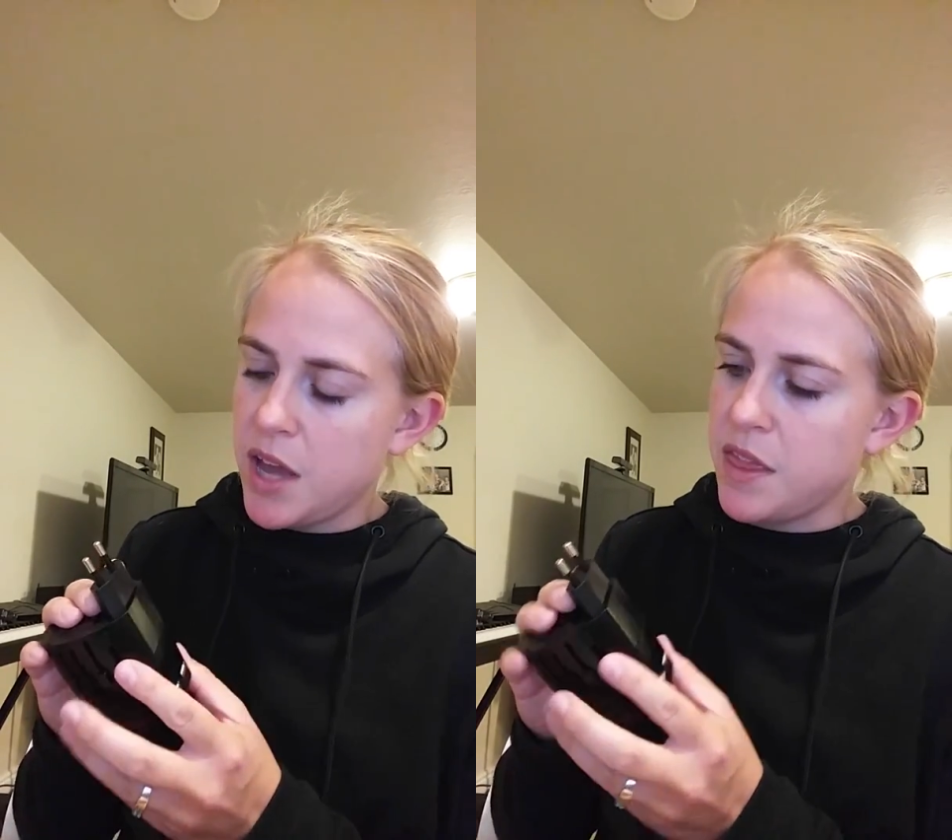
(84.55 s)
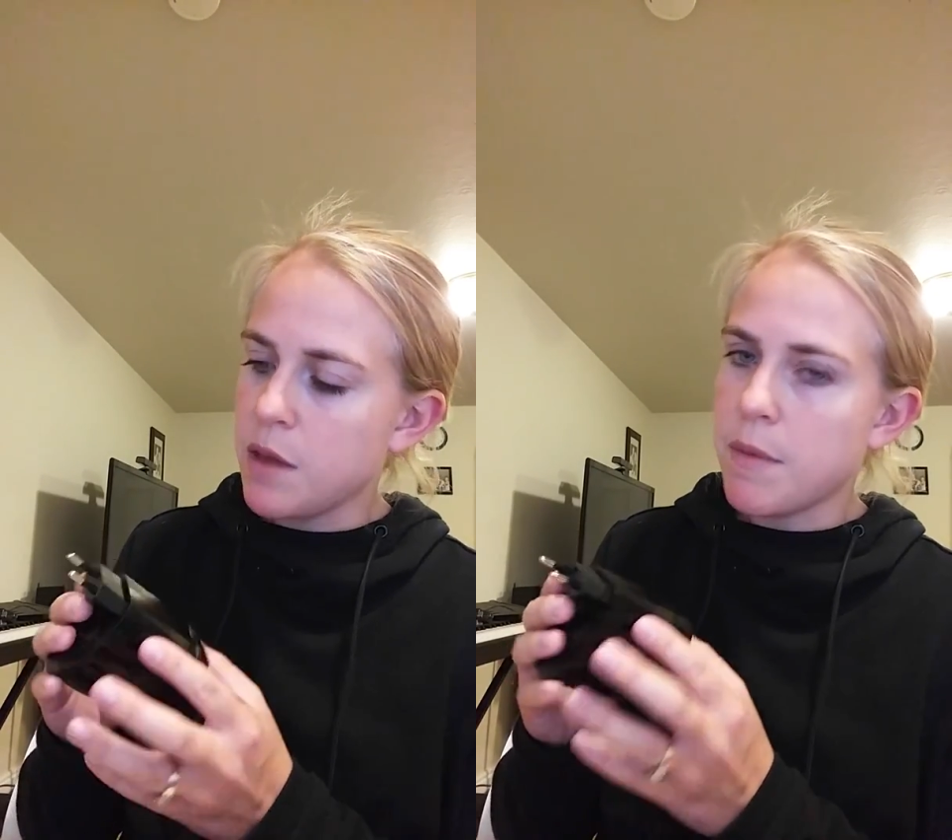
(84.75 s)

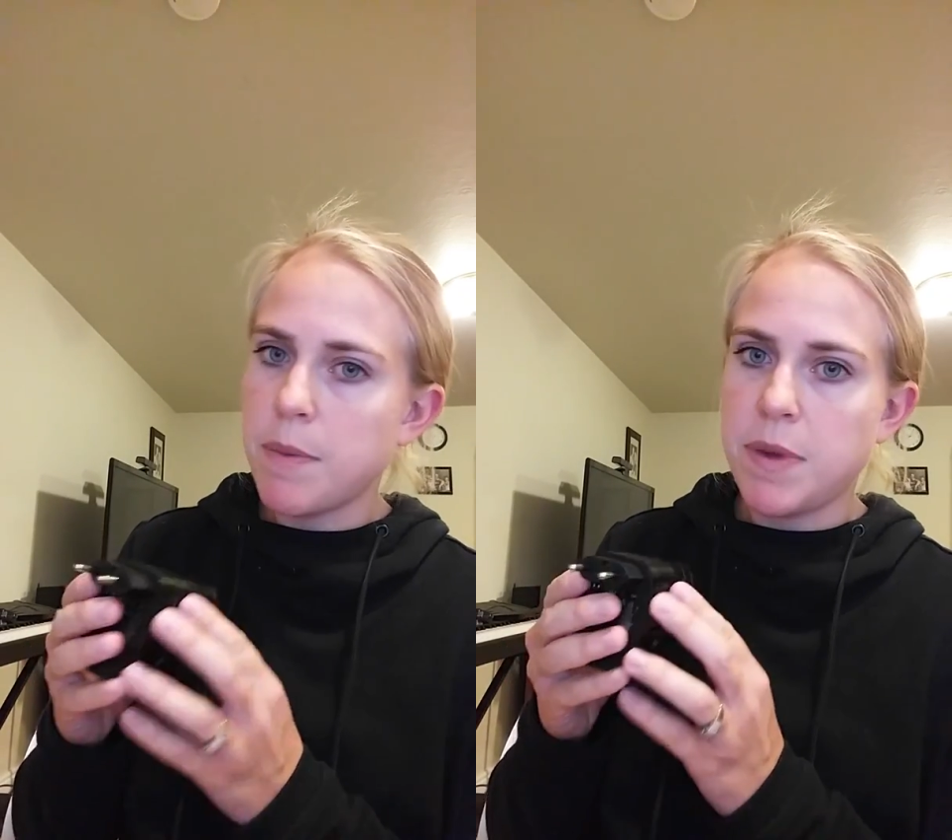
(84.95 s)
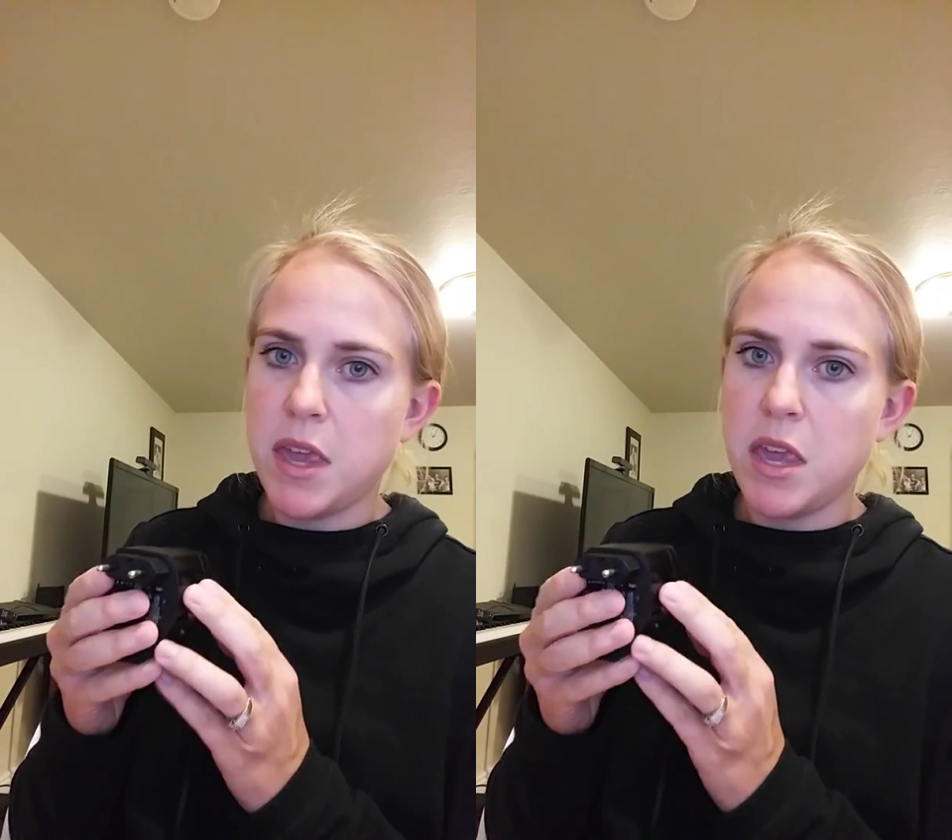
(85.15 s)
think
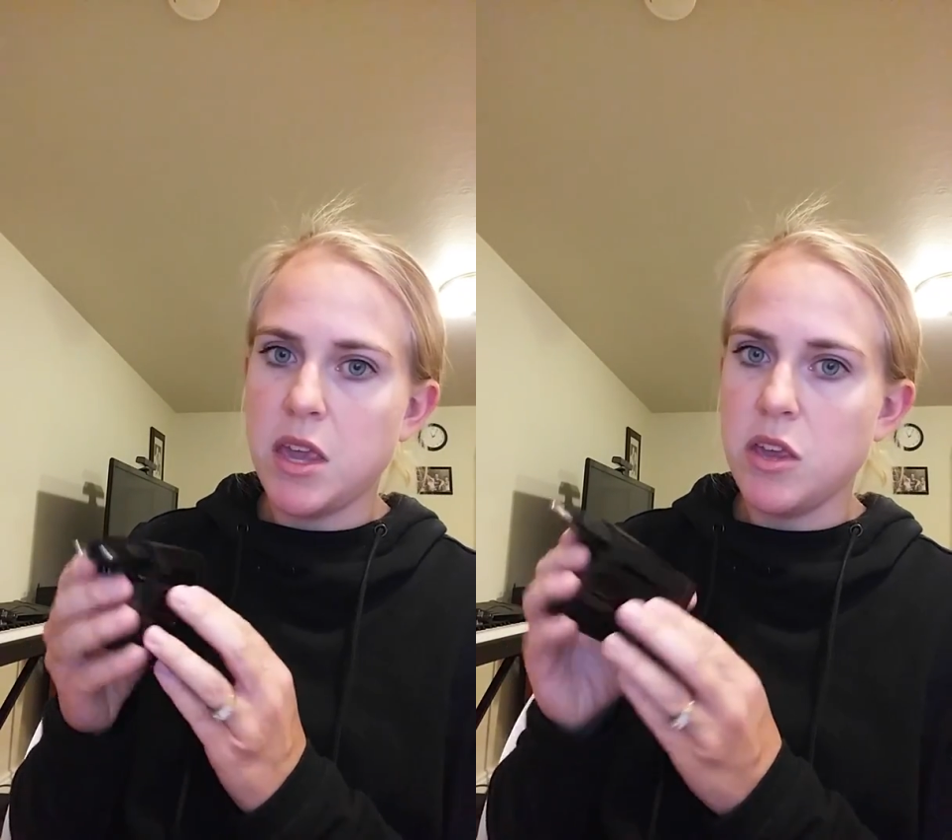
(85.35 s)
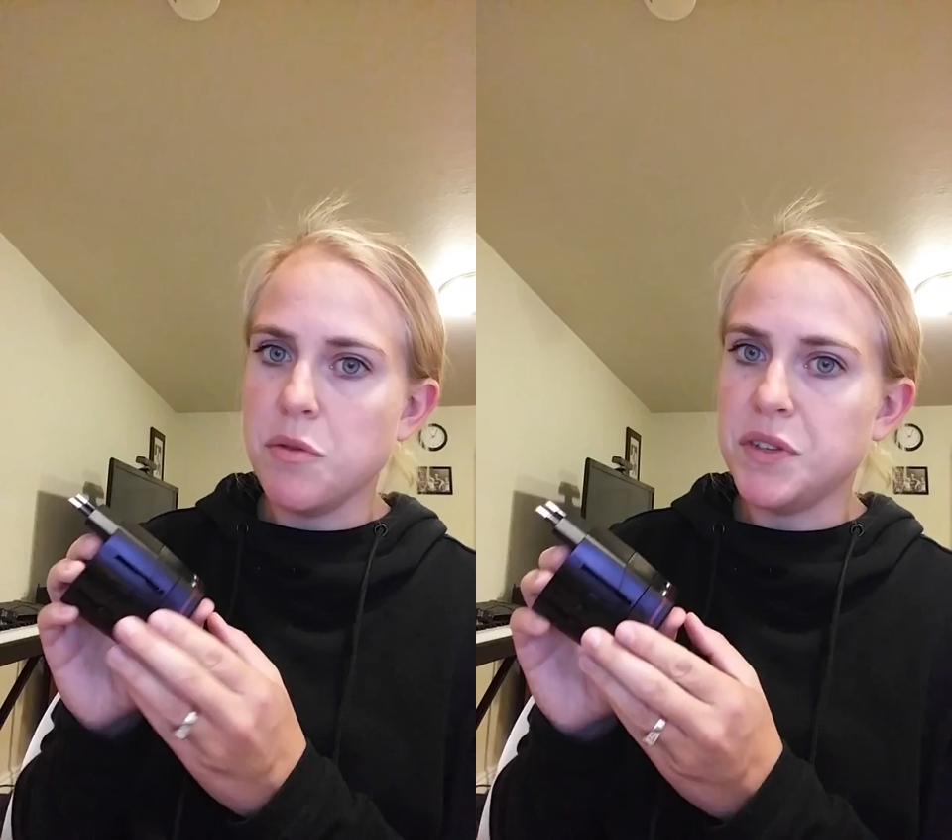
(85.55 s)
might be
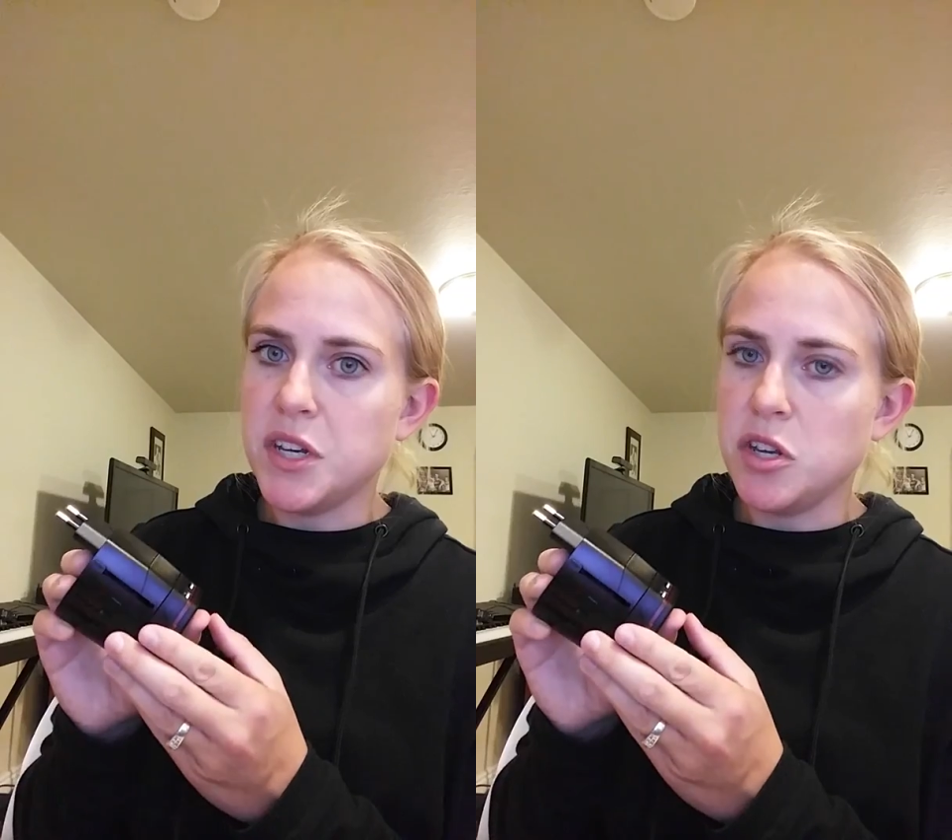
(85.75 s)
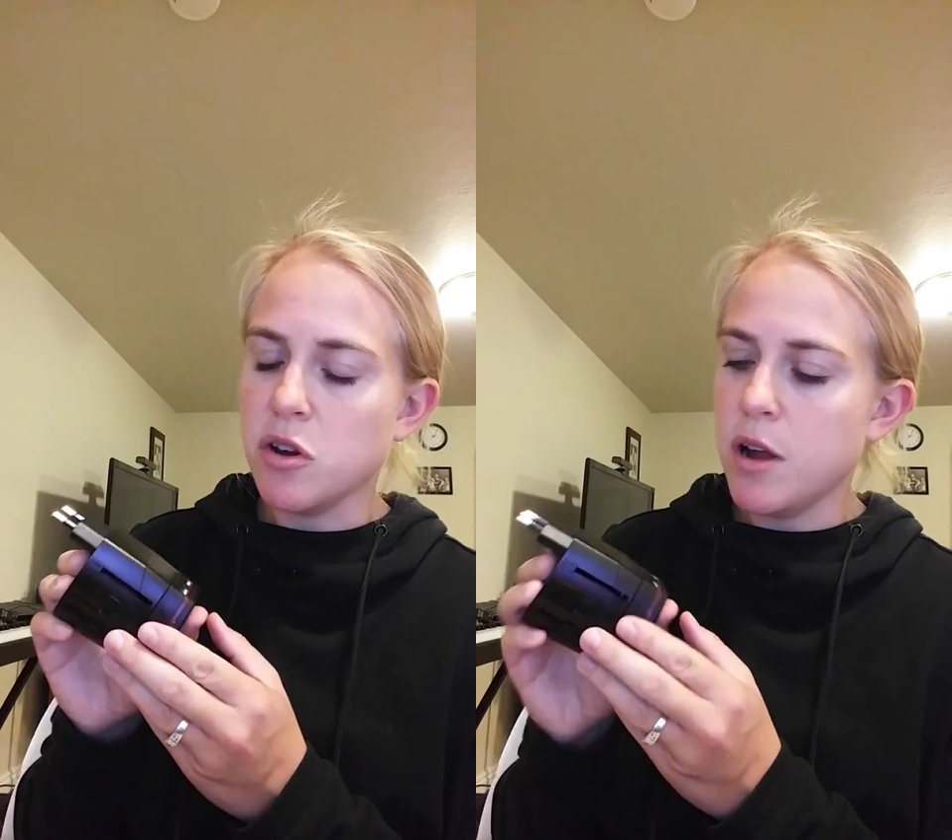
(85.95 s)
used
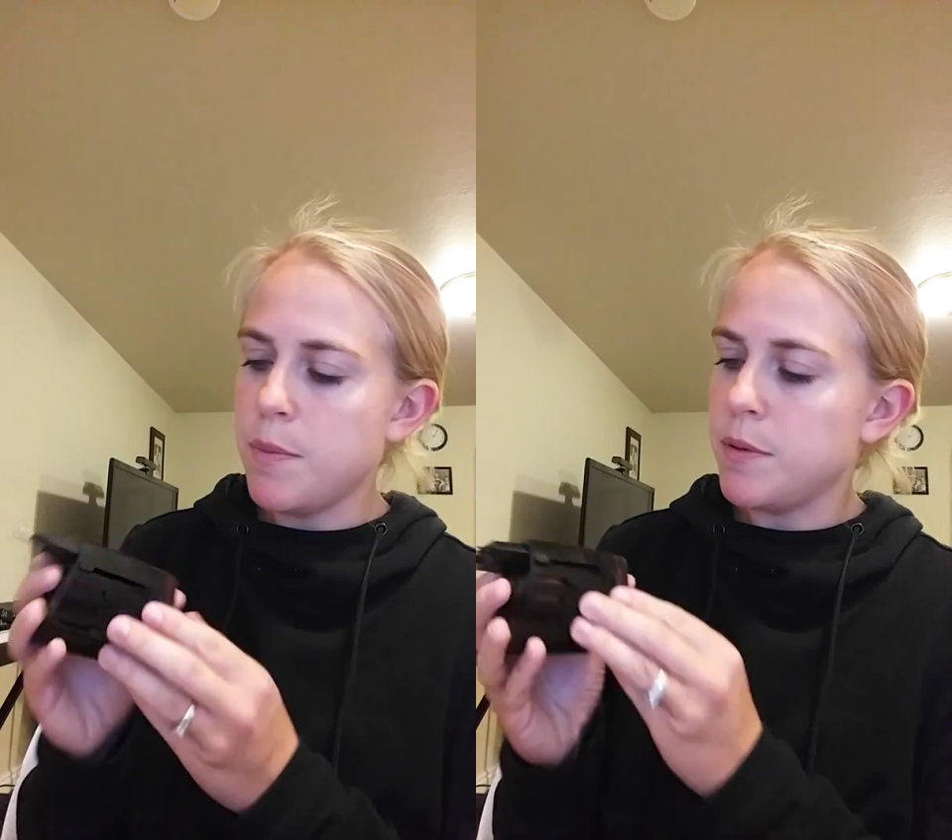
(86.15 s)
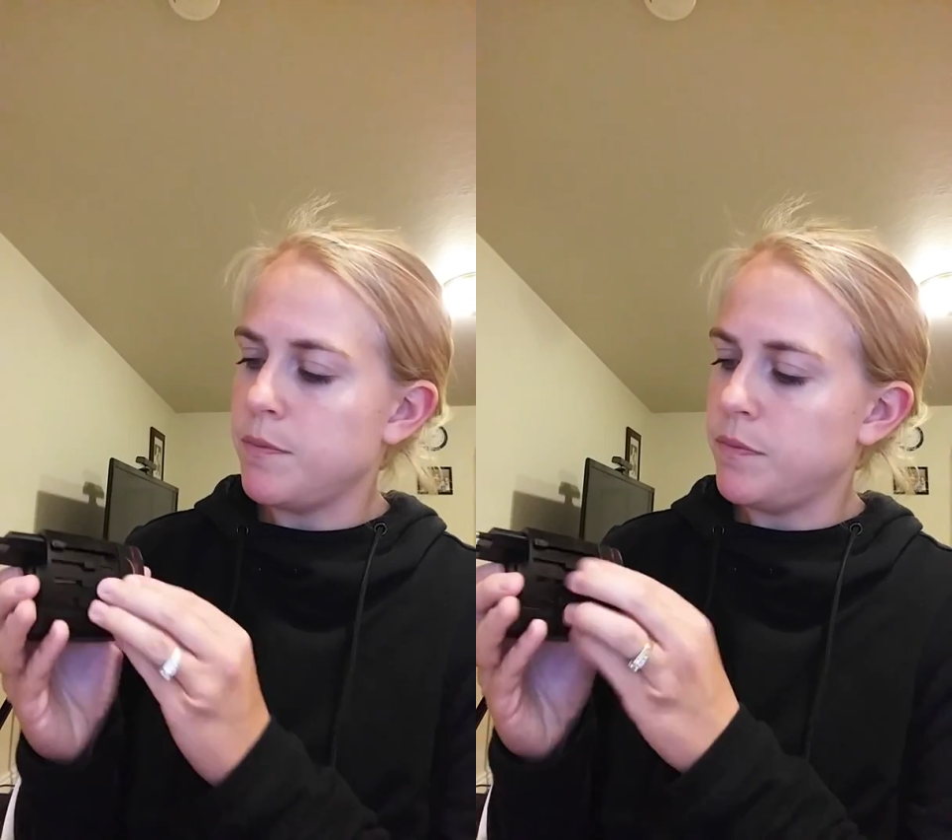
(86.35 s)
in
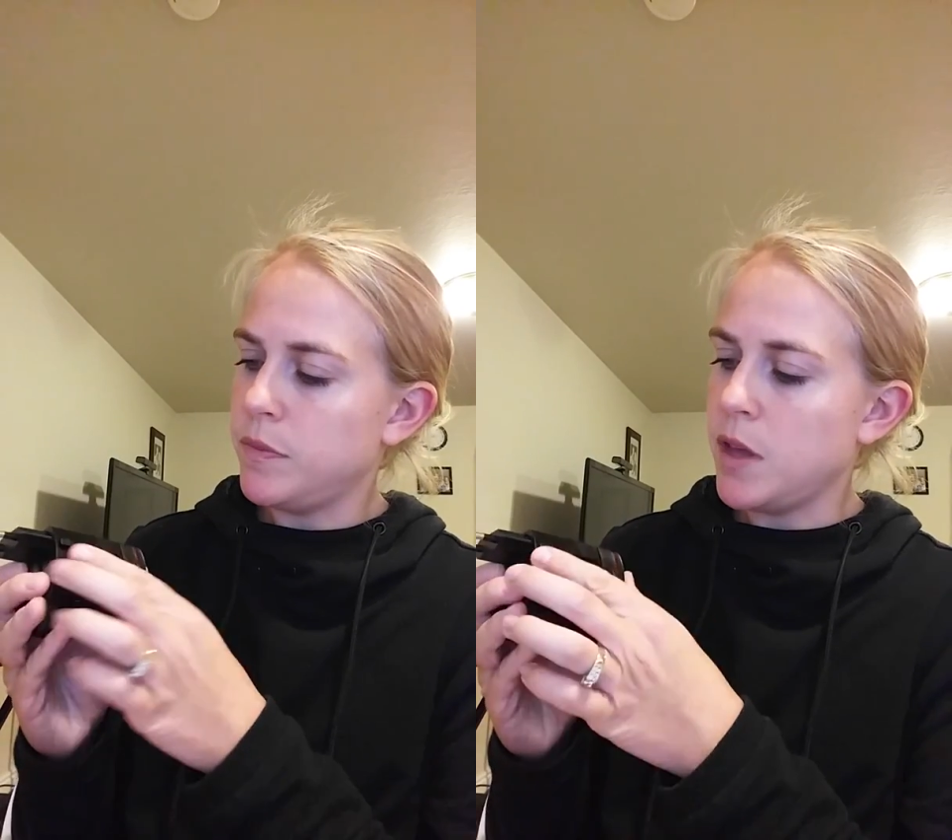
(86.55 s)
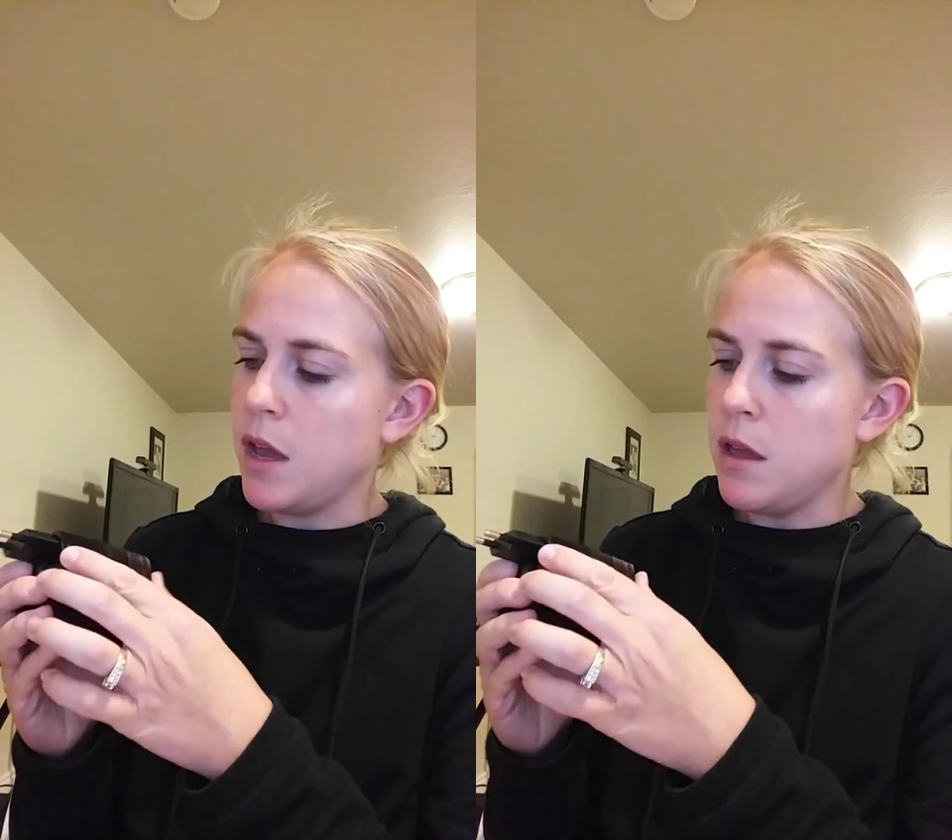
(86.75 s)
Europe.
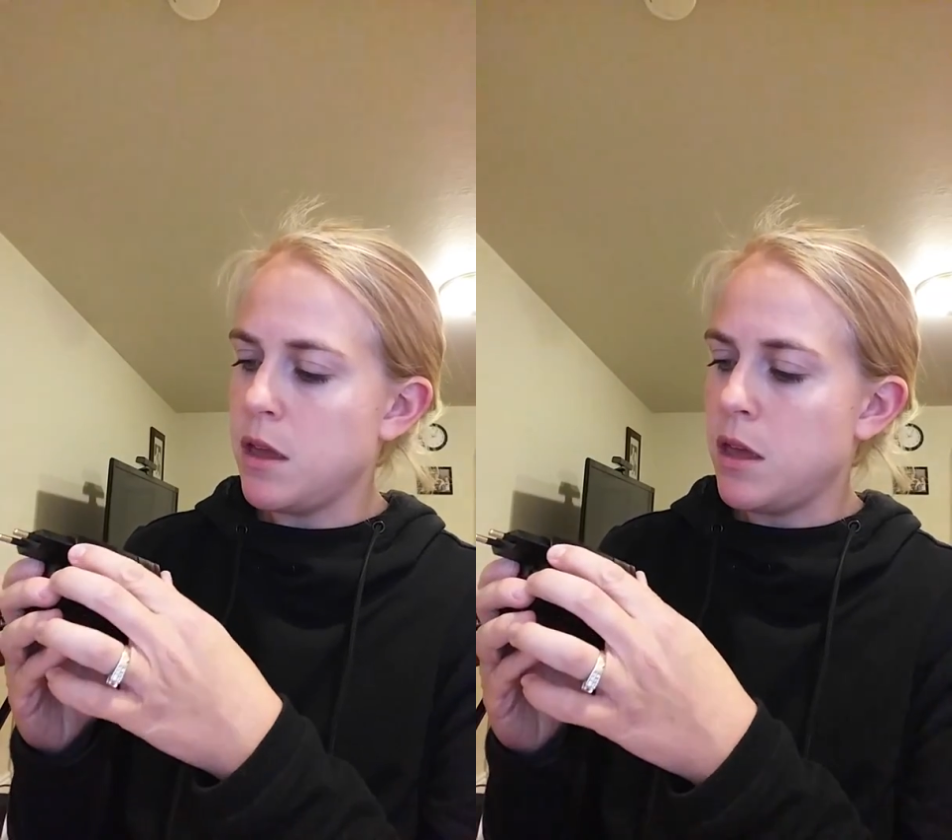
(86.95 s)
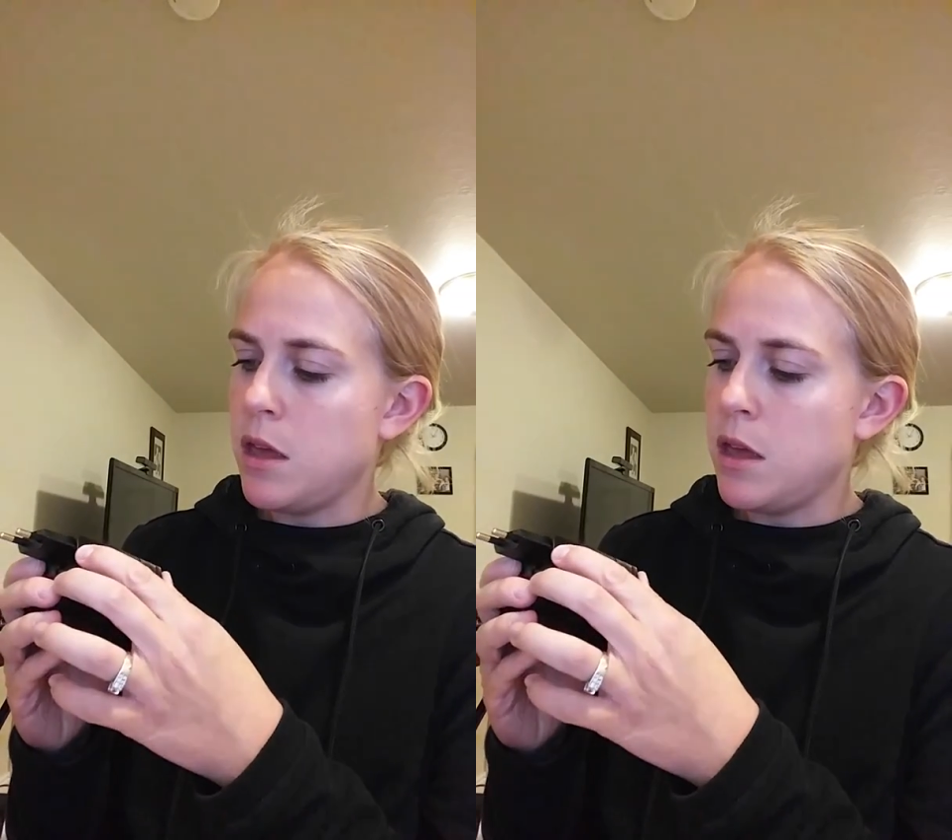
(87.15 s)
Okay.